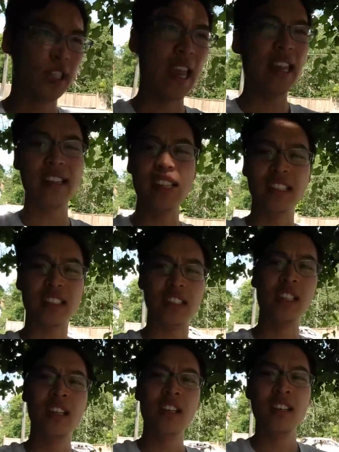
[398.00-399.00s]
take
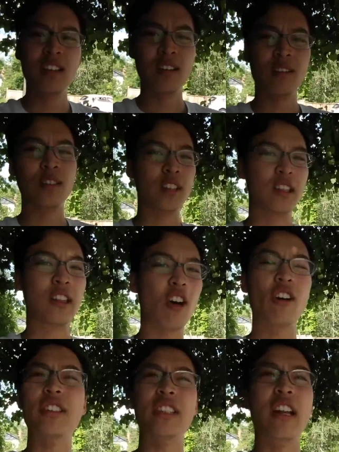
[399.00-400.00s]
these
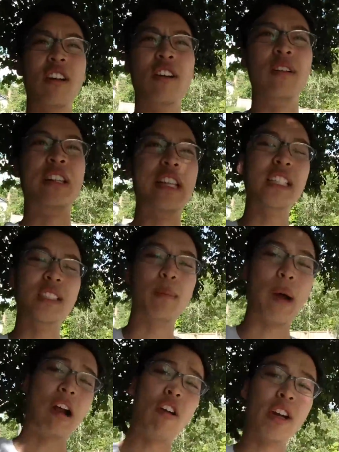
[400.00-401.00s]
thoughts that are
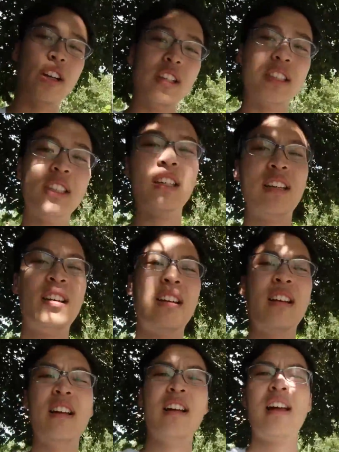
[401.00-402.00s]
disempowering us
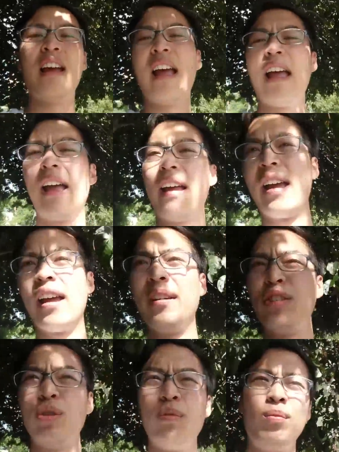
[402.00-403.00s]

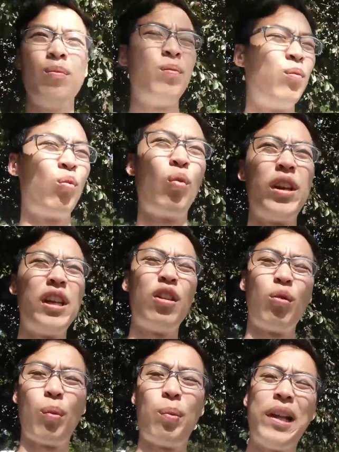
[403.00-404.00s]
and
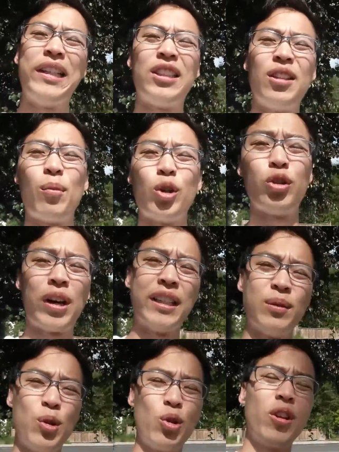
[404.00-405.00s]
either replace them or
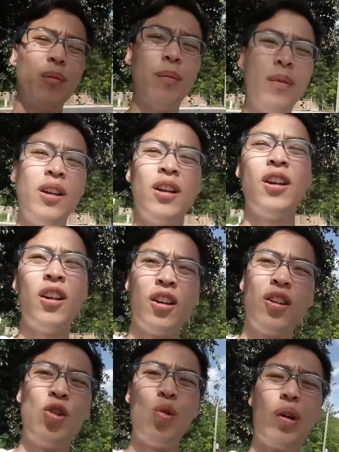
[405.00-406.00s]
transmute them
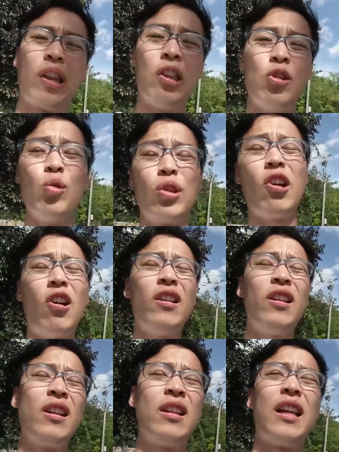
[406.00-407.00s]
to a new
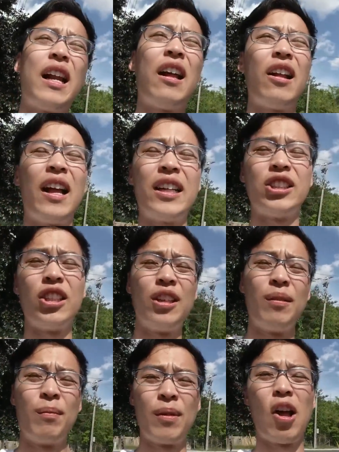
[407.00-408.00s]
thought that'll
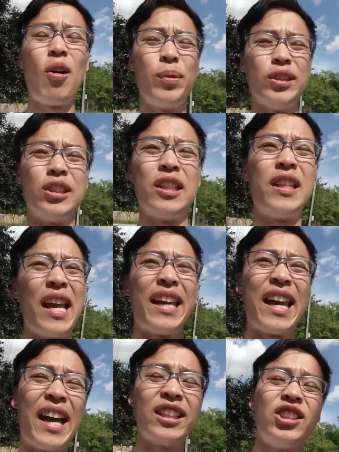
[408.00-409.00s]
actually help us to
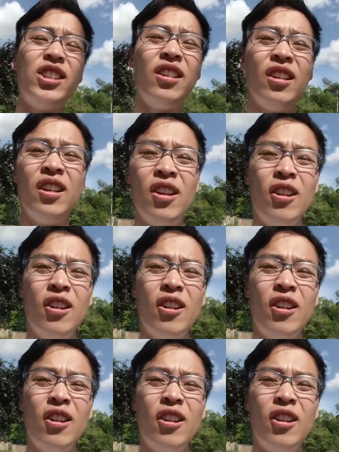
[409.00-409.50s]
take action